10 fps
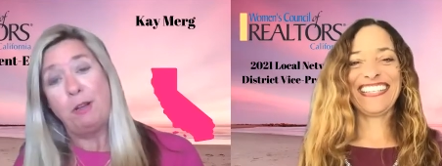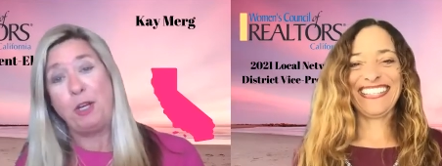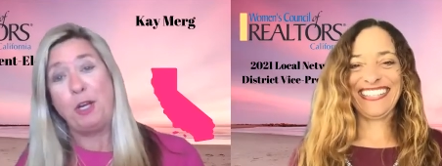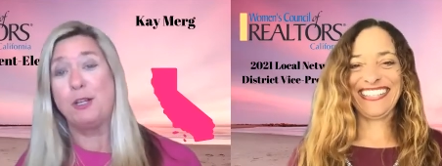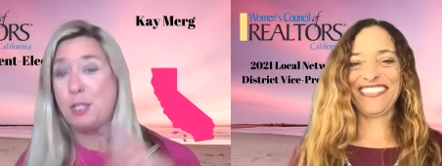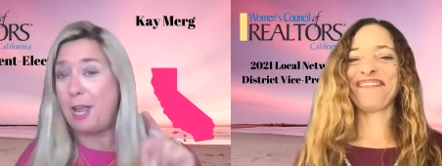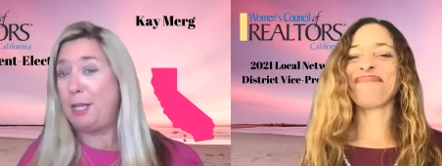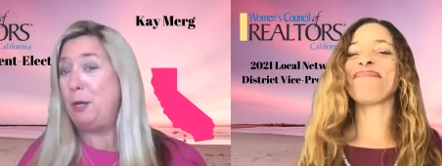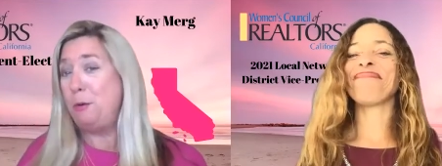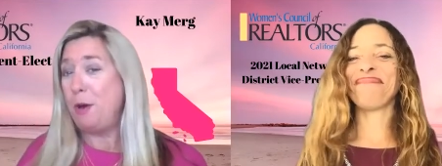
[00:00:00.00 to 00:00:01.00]
Speaker 1: of years,
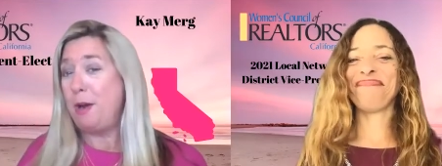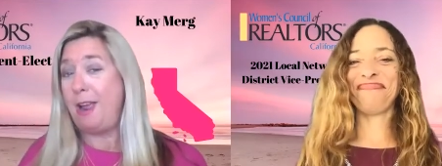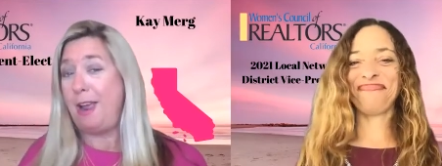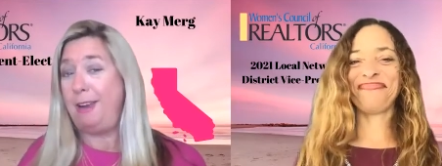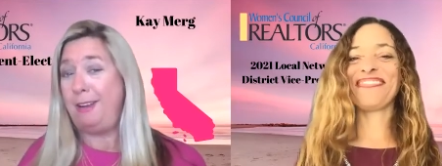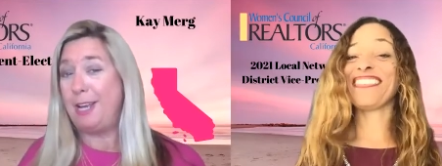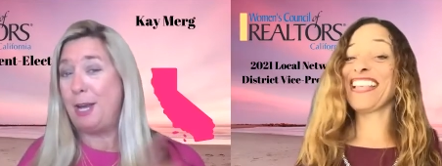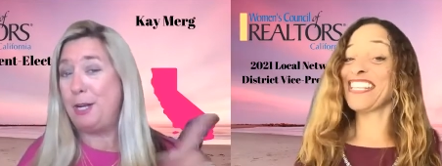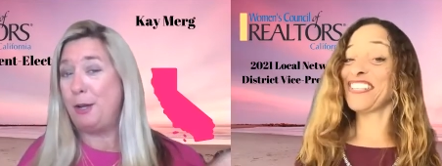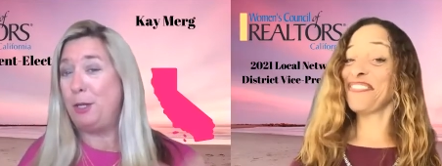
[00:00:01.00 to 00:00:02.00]
like you, Renee.
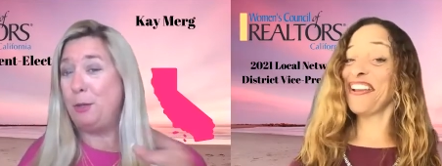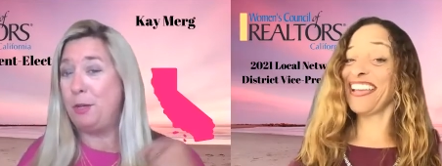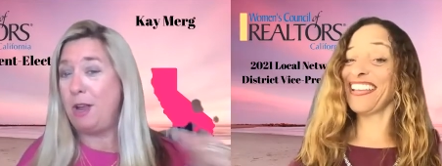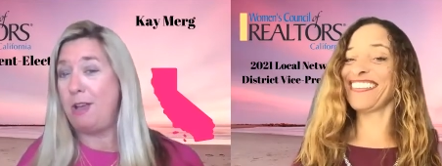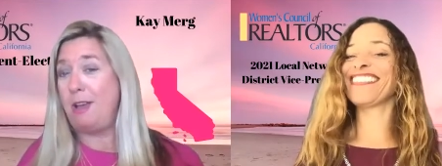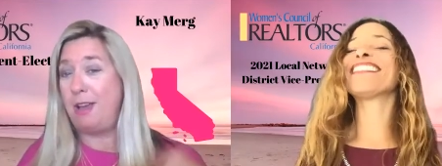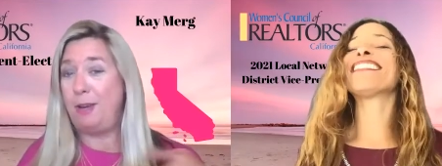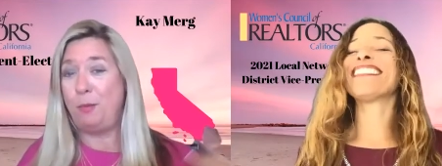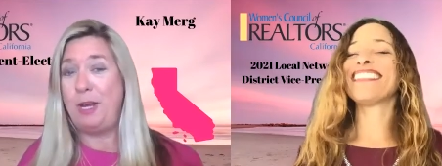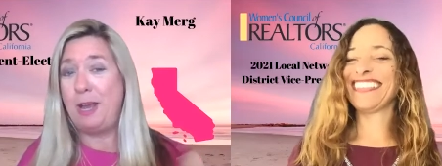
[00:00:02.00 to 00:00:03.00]
That's I know right. you and
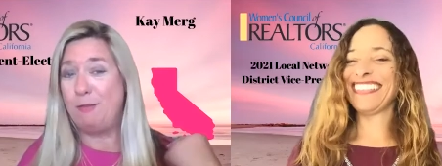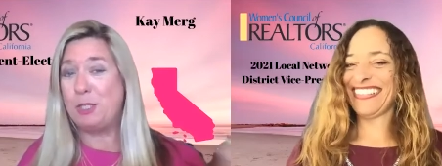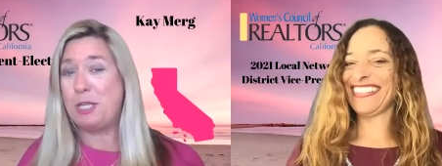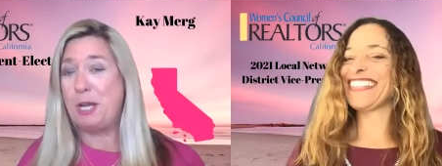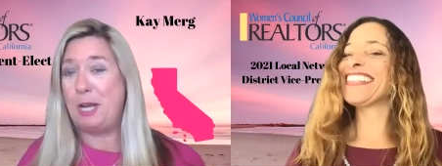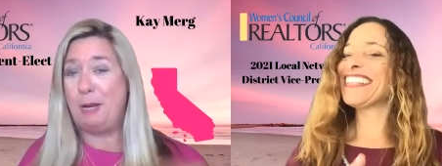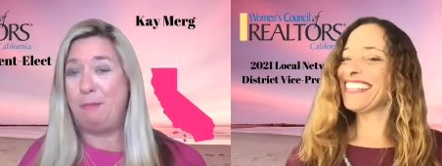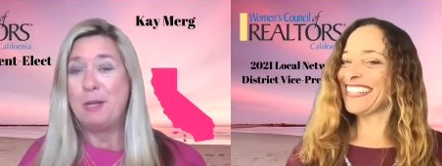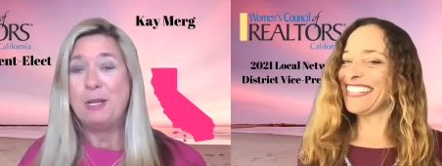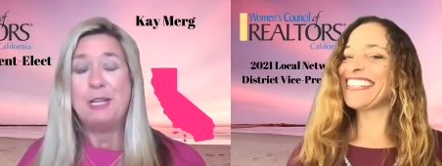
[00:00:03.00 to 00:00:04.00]
I, we have the
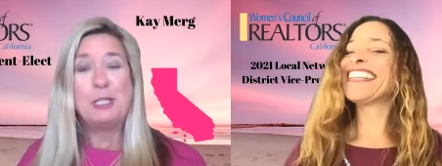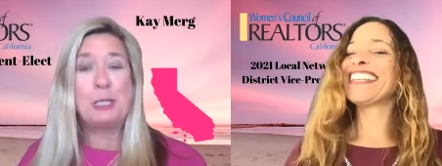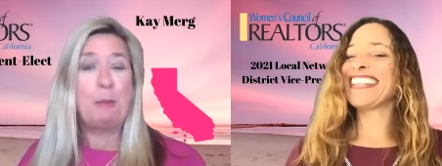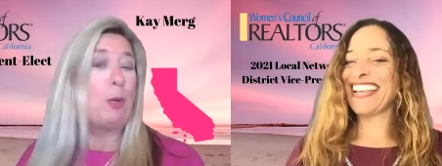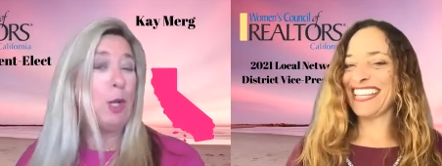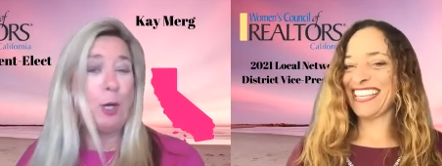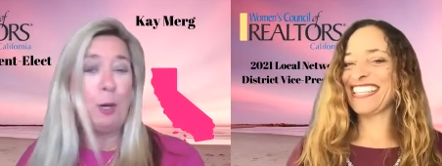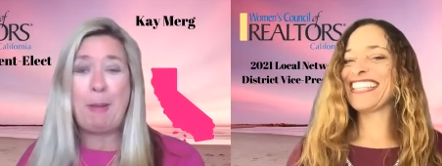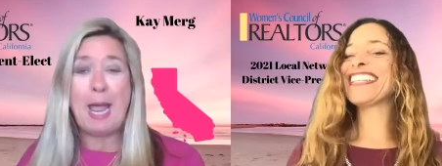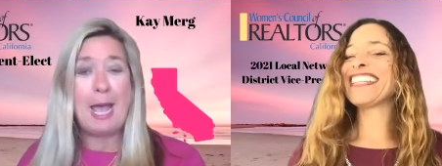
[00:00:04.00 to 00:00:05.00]
same
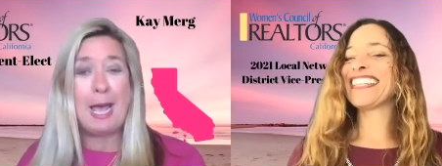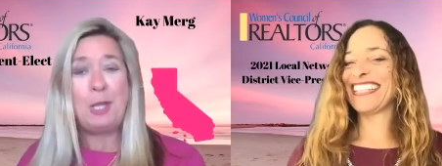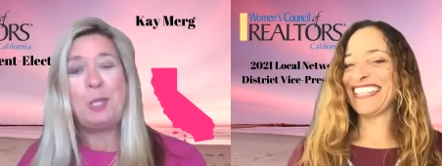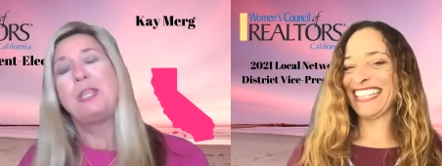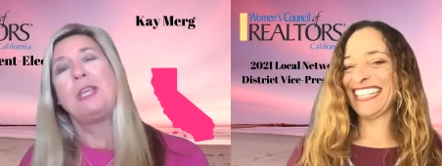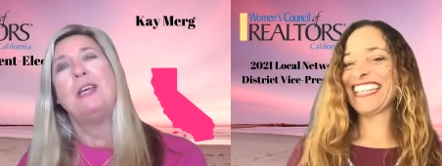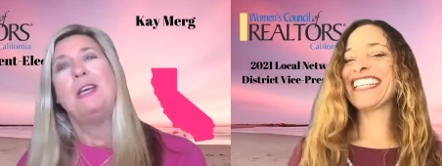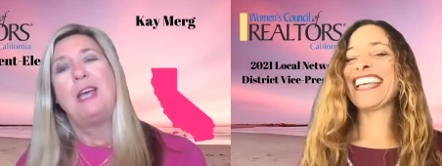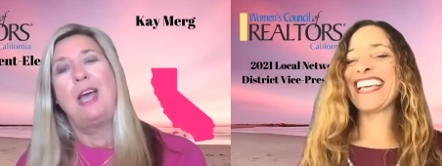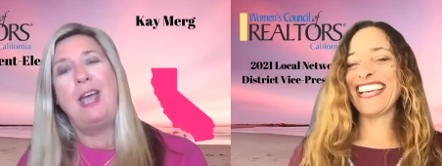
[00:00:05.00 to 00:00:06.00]
similar path.
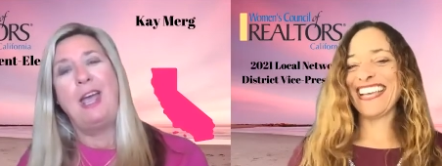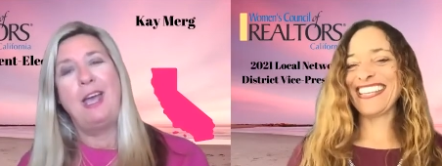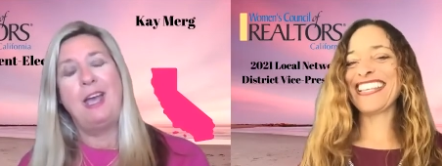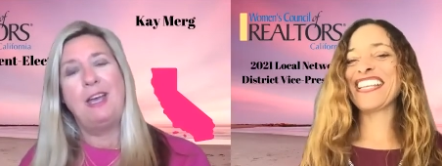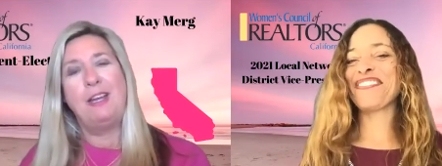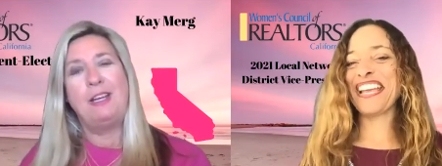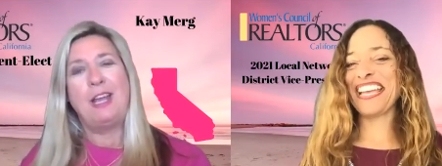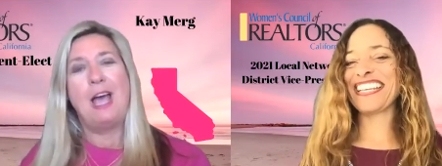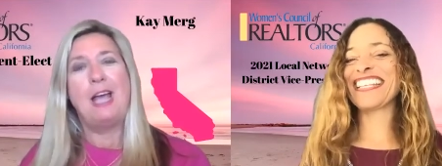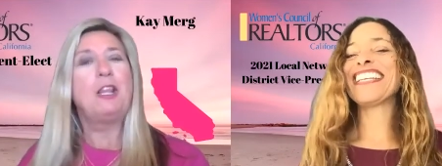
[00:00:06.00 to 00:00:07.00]
Speaker 2: yeah, that's
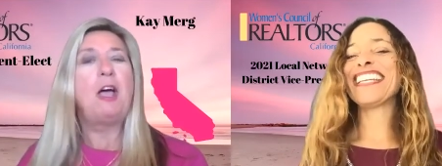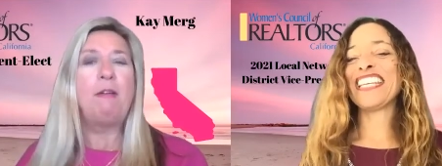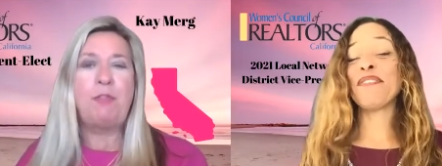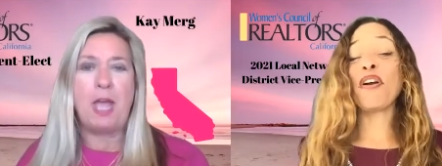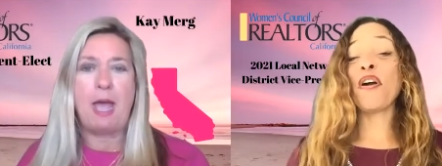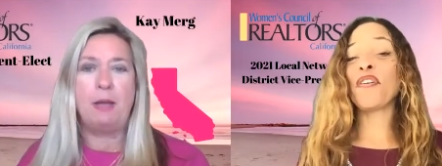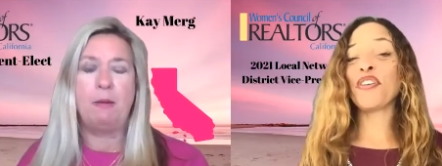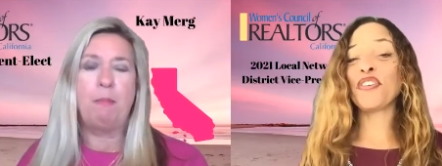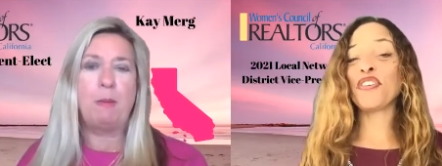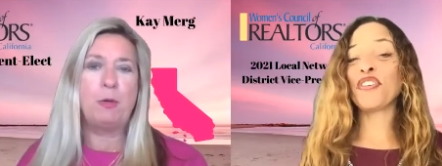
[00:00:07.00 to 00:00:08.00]
right. I love you were,
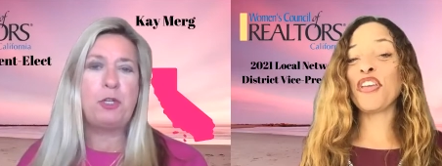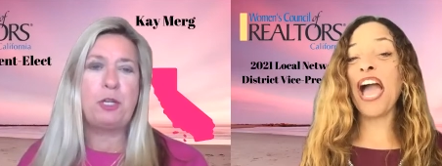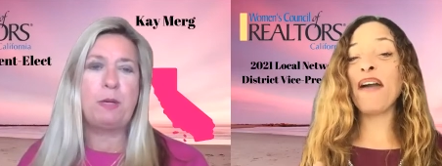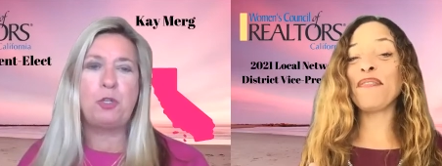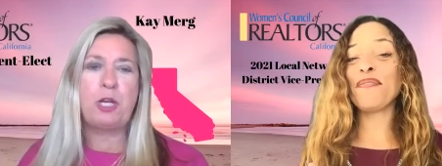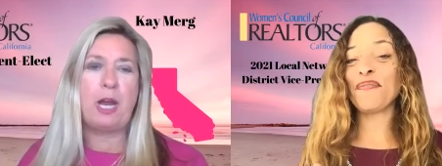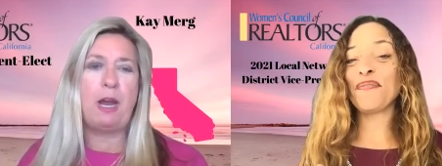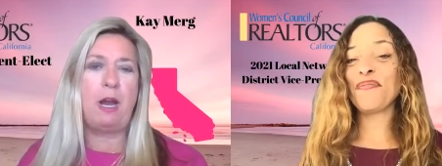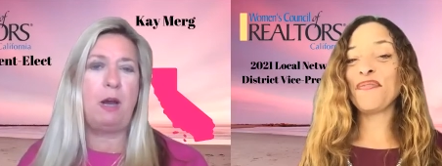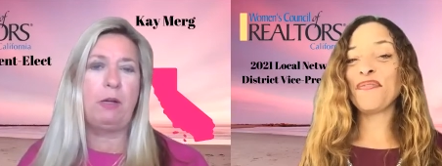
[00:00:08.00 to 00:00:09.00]
that. Membership
Speaker 1: I,
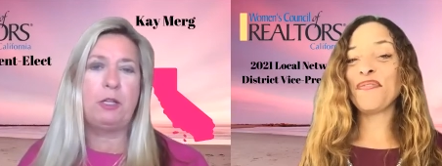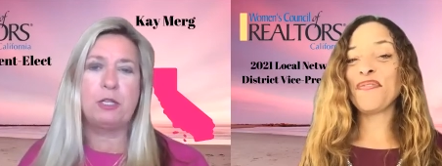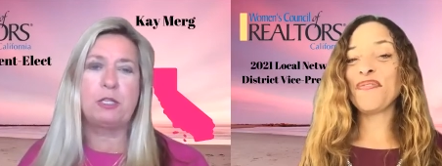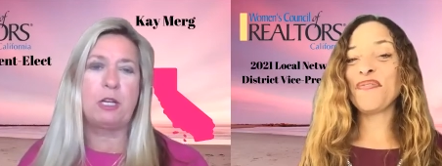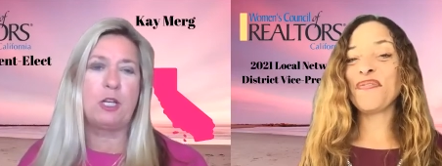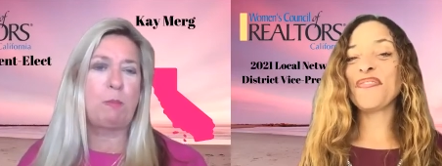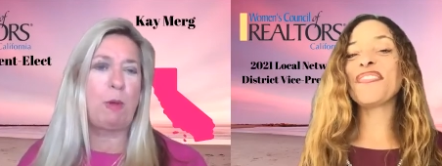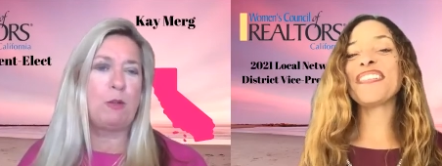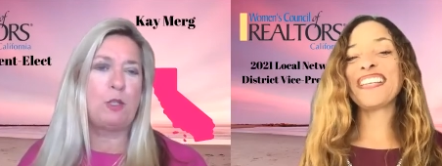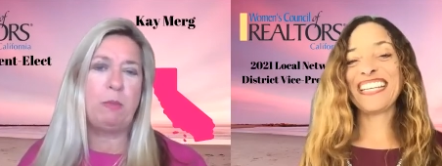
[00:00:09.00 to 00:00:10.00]
chair just
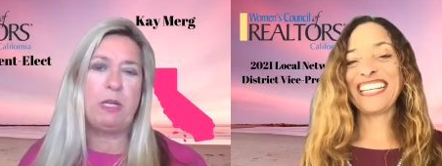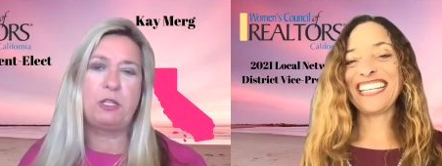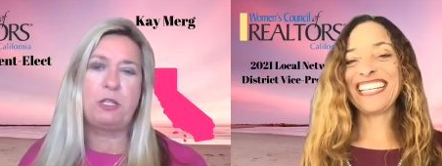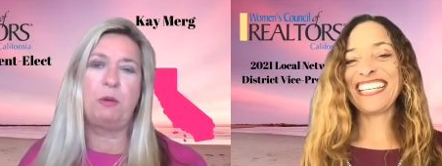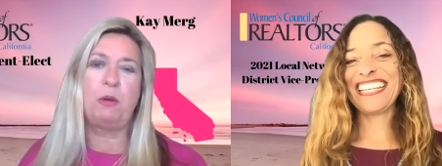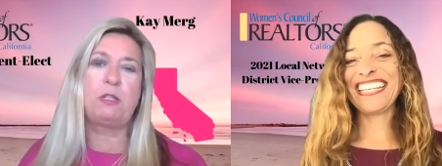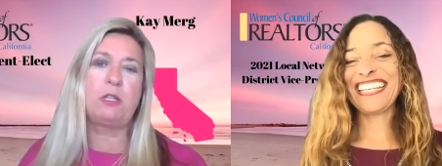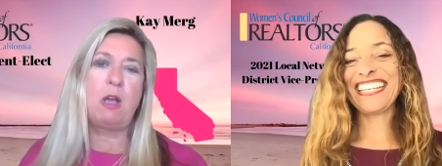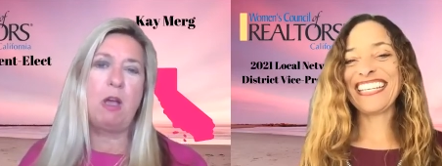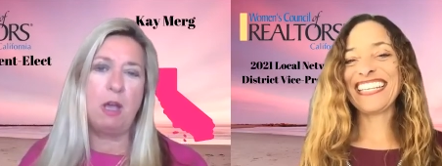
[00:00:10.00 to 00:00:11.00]
exposed me to a
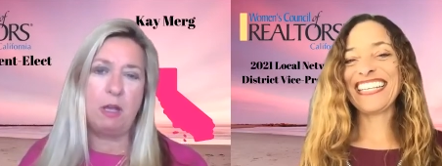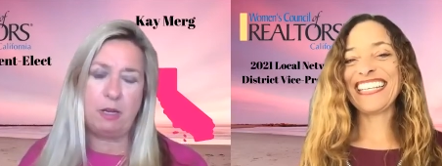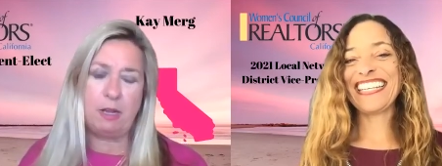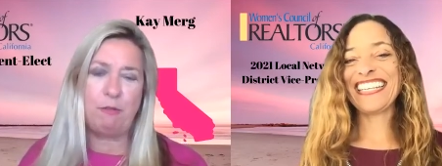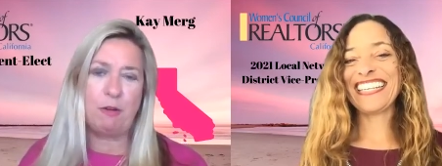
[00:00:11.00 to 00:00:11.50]
ton of